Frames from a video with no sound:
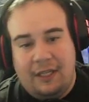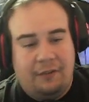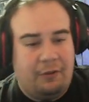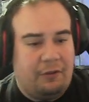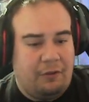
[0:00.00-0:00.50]

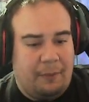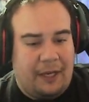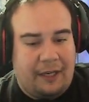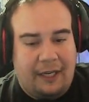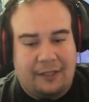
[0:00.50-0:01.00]
So let's go
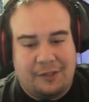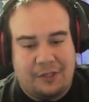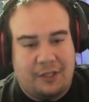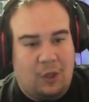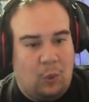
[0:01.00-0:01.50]
back and
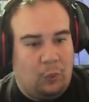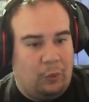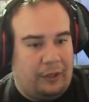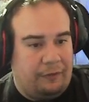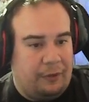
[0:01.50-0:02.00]
just
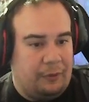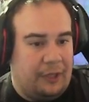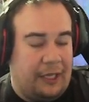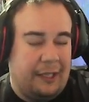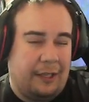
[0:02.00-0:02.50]
review
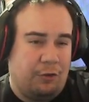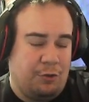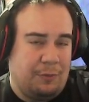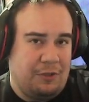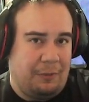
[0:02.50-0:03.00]
and
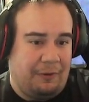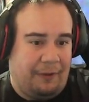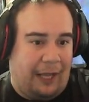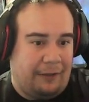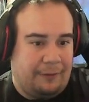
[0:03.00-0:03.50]
trim some of the
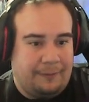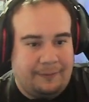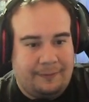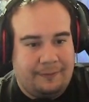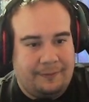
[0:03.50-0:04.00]
fat.
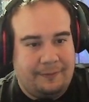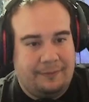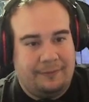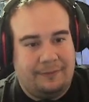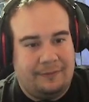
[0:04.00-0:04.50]

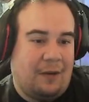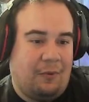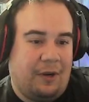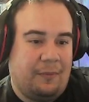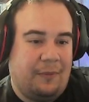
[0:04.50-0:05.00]
I
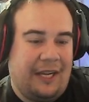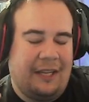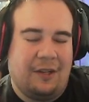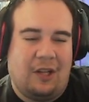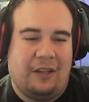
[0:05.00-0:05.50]
want to make
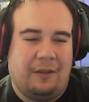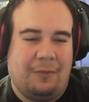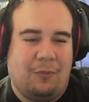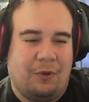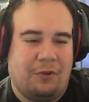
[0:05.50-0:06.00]
it a little
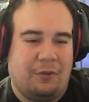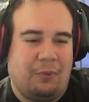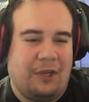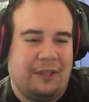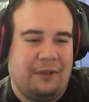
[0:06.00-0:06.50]
bit more to the
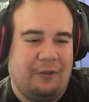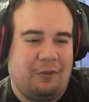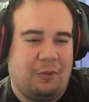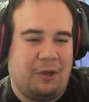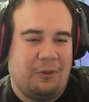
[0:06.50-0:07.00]
point, so
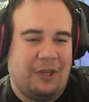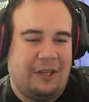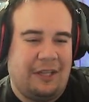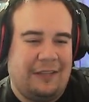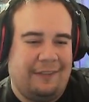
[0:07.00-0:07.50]
we don't
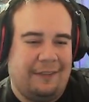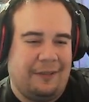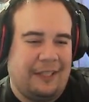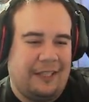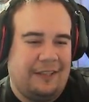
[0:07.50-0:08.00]

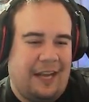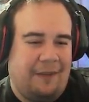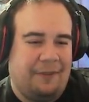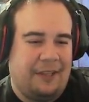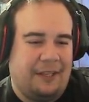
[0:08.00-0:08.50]
necessarily need to
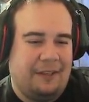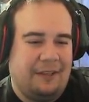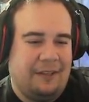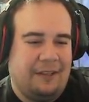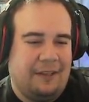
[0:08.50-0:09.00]
have the
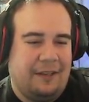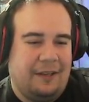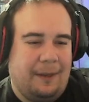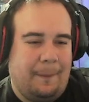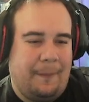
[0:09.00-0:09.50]

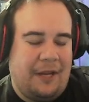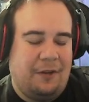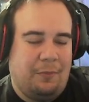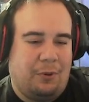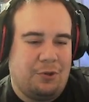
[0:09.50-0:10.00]

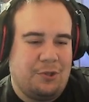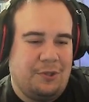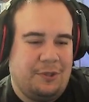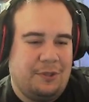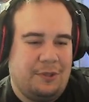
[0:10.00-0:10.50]
menu portion.
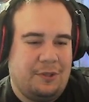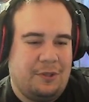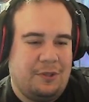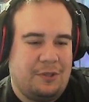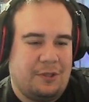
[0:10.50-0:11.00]

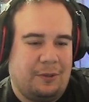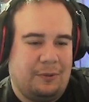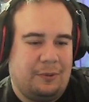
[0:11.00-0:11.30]
So